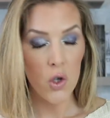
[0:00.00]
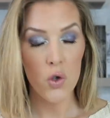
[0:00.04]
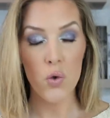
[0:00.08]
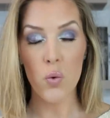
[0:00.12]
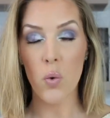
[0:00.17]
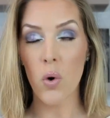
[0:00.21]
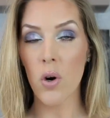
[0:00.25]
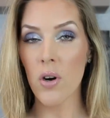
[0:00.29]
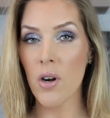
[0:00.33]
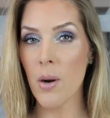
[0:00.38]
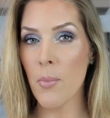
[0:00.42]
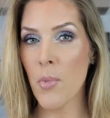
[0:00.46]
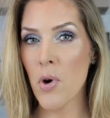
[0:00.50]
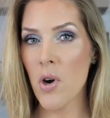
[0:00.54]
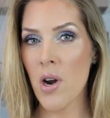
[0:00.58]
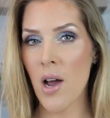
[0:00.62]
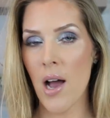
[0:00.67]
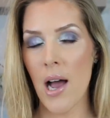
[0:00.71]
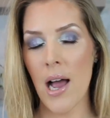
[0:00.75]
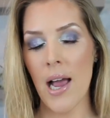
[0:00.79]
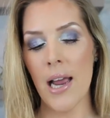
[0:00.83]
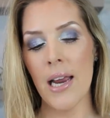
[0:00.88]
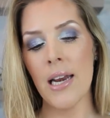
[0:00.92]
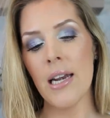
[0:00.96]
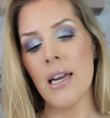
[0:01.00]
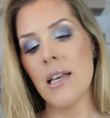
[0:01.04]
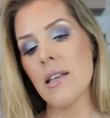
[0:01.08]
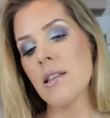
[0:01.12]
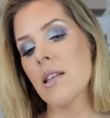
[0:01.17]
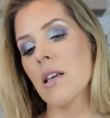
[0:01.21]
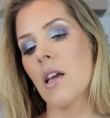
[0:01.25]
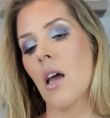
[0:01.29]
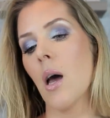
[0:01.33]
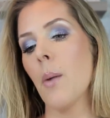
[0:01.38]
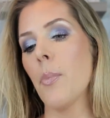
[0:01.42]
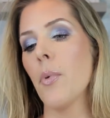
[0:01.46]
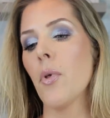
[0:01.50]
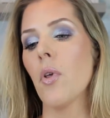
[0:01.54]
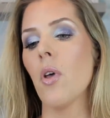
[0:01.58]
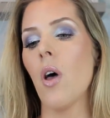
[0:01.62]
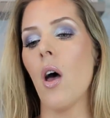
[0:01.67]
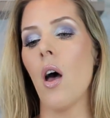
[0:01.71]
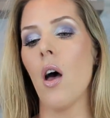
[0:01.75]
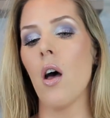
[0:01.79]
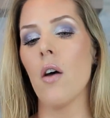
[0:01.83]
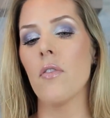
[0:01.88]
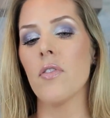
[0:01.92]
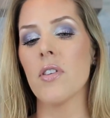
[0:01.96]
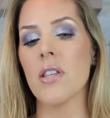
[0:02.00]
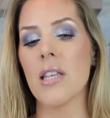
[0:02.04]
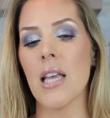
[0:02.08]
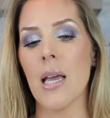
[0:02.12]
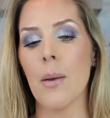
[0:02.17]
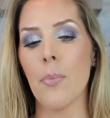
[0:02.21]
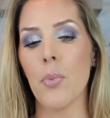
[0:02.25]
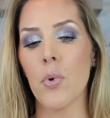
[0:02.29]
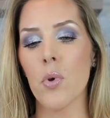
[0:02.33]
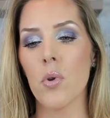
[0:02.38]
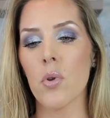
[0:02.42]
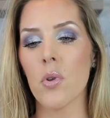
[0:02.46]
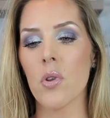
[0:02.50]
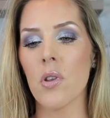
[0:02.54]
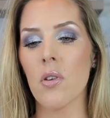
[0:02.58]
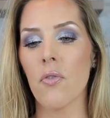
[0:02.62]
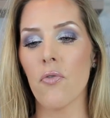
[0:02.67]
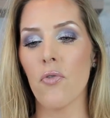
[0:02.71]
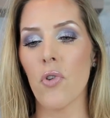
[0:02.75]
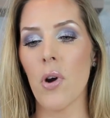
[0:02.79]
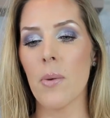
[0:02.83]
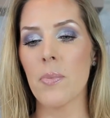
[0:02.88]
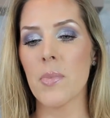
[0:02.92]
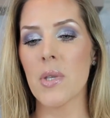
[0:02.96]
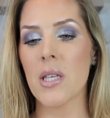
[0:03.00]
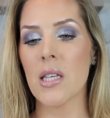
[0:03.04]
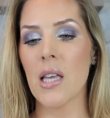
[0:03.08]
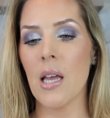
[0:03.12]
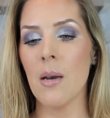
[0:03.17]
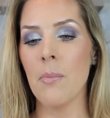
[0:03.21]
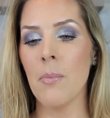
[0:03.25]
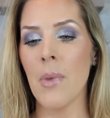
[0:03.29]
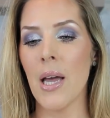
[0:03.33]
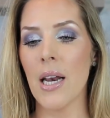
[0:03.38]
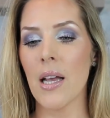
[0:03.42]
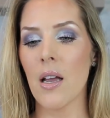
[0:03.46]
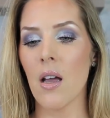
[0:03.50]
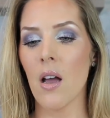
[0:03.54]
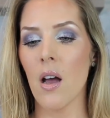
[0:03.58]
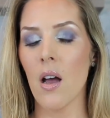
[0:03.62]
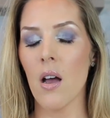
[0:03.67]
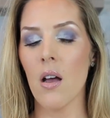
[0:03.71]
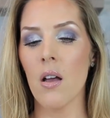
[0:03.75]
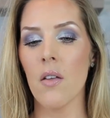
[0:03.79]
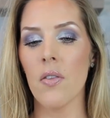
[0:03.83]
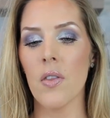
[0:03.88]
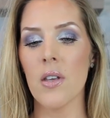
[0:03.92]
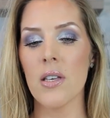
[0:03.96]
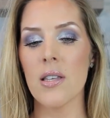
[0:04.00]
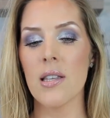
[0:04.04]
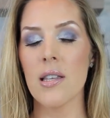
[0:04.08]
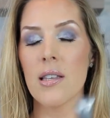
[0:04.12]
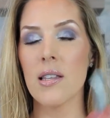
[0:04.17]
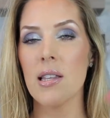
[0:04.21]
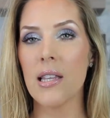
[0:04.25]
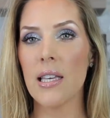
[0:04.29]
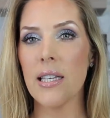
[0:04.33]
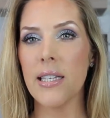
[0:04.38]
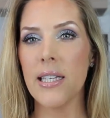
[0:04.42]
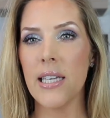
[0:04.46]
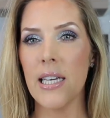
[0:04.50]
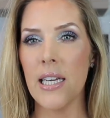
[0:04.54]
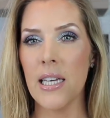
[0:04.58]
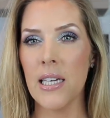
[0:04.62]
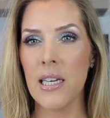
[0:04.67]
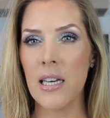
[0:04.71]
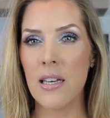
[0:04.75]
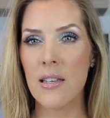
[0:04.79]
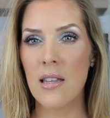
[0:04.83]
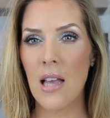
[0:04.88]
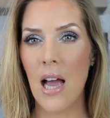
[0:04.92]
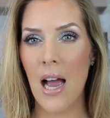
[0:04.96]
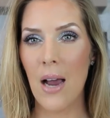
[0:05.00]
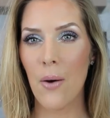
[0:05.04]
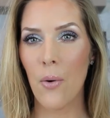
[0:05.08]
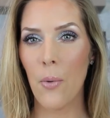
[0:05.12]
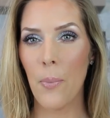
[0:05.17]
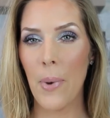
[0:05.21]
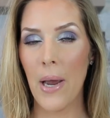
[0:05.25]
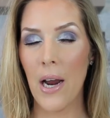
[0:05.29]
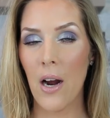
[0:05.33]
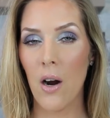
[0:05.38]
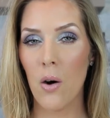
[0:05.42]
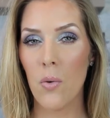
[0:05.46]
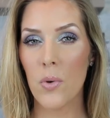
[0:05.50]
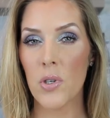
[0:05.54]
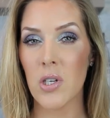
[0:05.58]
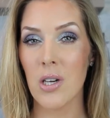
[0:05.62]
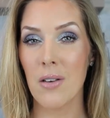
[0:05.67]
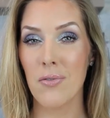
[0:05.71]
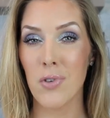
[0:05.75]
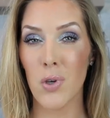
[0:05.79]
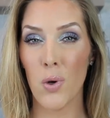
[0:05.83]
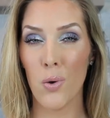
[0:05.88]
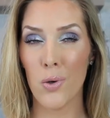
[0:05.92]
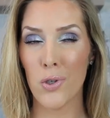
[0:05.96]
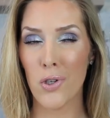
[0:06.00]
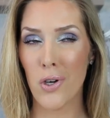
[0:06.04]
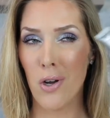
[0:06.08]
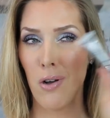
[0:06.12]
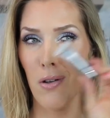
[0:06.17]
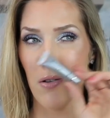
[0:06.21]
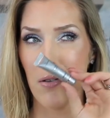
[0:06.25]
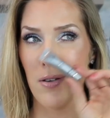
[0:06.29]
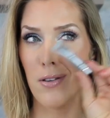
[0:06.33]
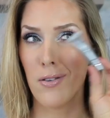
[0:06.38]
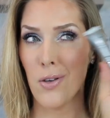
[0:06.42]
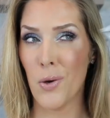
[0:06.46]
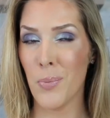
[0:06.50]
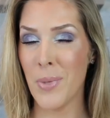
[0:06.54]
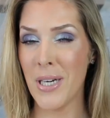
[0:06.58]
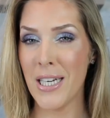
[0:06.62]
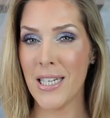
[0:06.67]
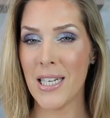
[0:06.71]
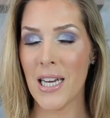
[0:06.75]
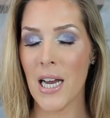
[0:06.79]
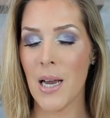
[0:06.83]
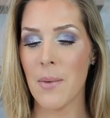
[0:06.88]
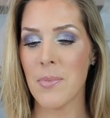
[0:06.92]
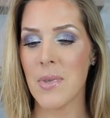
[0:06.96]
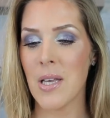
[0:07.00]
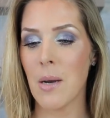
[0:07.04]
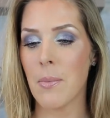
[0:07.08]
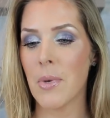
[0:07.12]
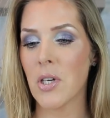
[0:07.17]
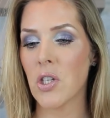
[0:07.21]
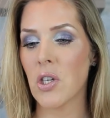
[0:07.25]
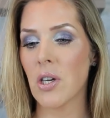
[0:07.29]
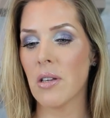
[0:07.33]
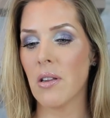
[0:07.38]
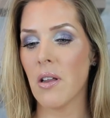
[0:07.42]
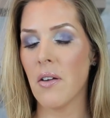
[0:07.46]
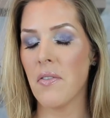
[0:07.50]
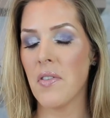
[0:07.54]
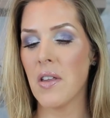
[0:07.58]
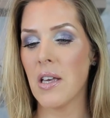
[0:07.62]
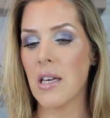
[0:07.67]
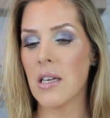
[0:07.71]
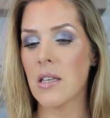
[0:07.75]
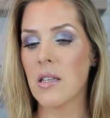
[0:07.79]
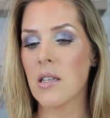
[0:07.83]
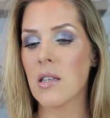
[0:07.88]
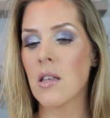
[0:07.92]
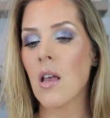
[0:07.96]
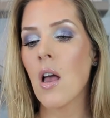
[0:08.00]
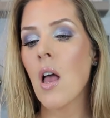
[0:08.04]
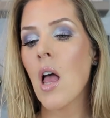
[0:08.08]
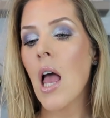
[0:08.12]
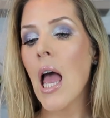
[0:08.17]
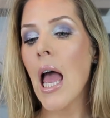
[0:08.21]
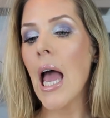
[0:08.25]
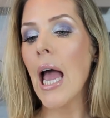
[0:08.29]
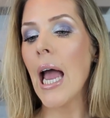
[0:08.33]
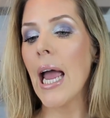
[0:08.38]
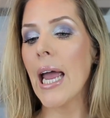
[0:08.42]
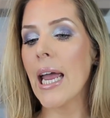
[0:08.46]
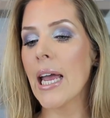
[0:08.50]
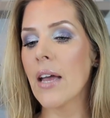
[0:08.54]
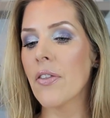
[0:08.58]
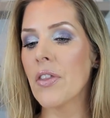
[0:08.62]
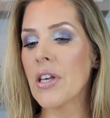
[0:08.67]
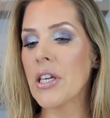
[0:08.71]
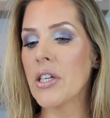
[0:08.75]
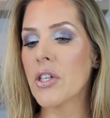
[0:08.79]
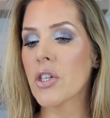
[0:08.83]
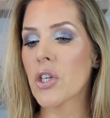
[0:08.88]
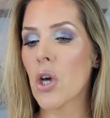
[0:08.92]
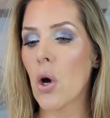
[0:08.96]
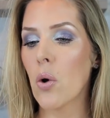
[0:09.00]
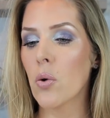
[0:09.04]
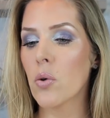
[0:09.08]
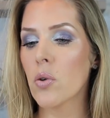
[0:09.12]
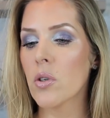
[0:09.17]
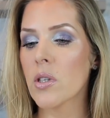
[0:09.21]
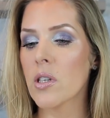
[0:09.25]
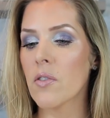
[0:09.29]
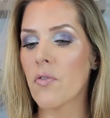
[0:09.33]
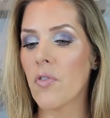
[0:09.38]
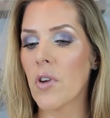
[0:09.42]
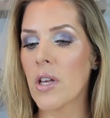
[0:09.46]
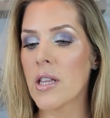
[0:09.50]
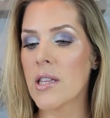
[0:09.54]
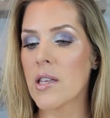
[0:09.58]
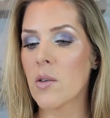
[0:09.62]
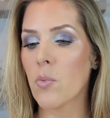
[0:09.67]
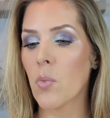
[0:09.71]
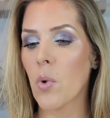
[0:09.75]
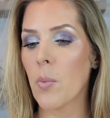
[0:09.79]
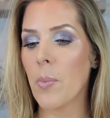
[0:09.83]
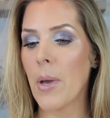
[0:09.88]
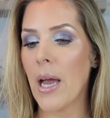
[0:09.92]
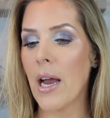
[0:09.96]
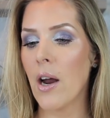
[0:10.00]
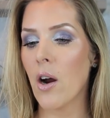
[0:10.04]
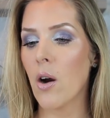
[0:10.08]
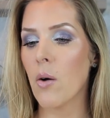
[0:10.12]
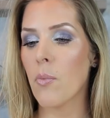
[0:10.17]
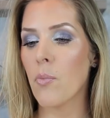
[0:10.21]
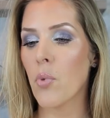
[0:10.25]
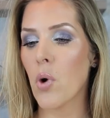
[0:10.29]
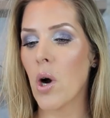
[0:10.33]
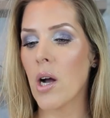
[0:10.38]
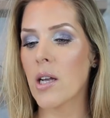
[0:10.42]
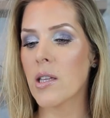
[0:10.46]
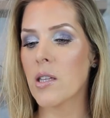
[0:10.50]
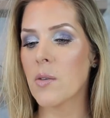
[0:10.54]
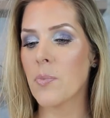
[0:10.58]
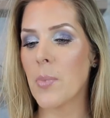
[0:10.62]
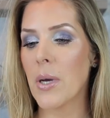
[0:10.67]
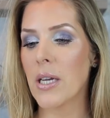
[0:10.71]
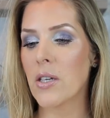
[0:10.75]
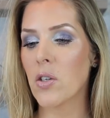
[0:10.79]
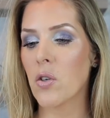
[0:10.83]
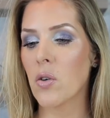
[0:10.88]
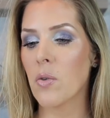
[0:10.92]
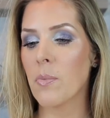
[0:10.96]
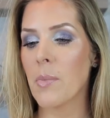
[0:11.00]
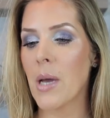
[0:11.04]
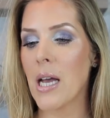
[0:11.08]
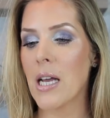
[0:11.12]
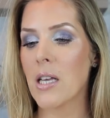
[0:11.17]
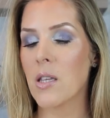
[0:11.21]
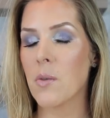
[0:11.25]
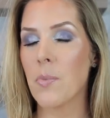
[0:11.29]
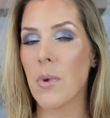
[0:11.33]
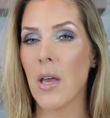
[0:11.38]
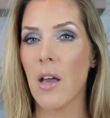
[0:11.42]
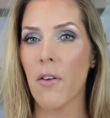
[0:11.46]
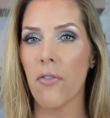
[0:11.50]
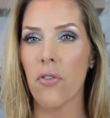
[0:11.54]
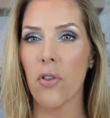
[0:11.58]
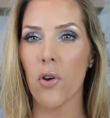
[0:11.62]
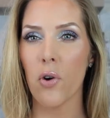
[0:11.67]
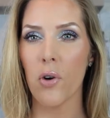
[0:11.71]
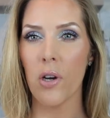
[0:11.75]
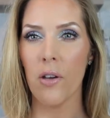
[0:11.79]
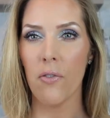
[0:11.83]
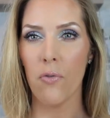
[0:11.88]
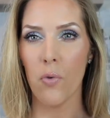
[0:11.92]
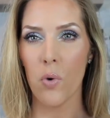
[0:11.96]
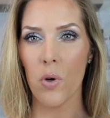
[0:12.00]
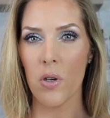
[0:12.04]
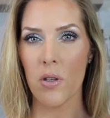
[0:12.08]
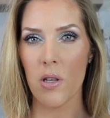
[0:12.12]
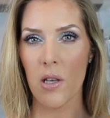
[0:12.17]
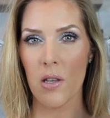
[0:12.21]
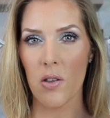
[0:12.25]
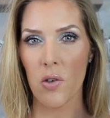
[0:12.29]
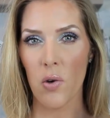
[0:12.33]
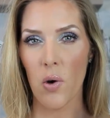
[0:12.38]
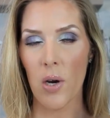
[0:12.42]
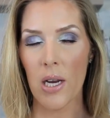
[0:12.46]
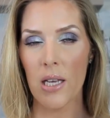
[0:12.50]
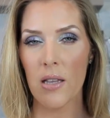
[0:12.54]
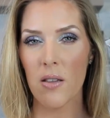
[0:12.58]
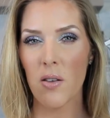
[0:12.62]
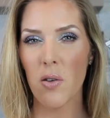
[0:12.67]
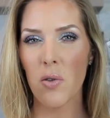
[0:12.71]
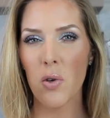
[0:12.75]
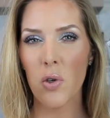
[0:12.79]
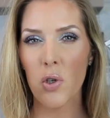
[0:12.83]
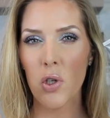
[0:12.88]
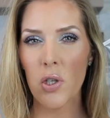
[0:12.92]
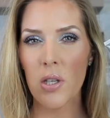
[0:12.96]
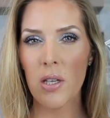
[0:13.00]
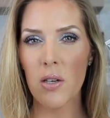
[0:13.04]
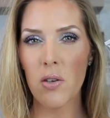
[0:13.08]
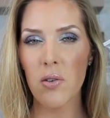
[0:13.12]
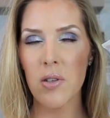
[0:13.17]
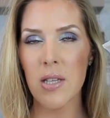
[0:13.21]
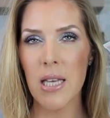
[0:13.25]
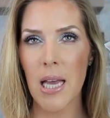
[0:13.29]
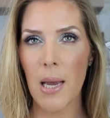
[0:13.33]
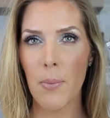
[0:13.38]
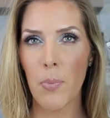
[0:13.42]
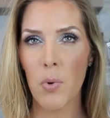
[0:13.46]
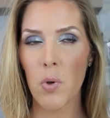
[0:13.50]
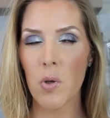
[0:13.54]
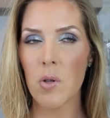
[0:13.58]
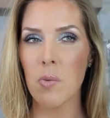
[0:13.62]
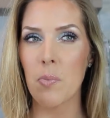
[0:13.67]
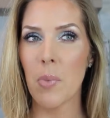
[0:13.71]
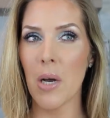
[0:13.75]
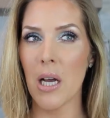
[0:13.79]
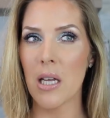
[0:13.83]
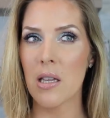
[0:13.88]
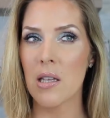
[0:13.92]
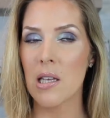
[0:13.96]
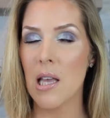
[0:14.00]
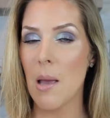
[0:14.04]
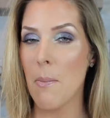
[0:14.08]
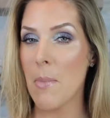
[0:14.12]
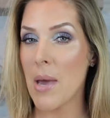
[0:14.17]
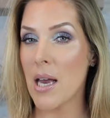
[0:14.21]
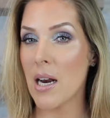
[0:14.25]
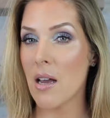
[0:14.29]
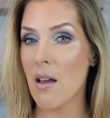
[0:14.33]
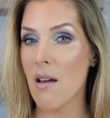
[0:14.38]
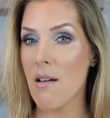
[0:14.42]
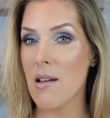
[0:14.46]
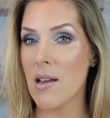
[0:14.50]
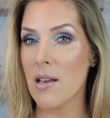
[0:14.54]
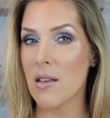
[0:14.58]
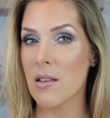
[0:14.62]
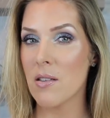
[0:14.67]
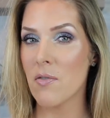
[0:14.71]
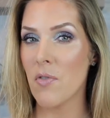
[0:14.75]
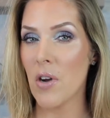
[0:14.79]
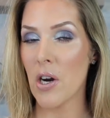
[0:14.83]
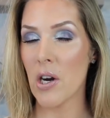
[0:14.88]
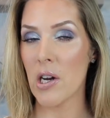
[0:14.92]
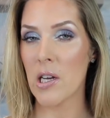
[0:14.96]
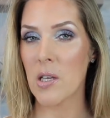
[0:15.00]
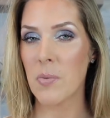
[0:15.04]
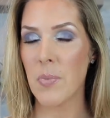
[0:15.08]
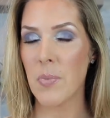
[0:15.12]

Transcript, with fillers: Drawer number nine is a couple of samples from Skin Medica. This is the TNS Eye Repair, which I've told y'all so many times how much I love this. And the Total Defense and Repair Broad Spectrum SPF 34 Sunscreen. So they're just little samples, but Skin Medica is very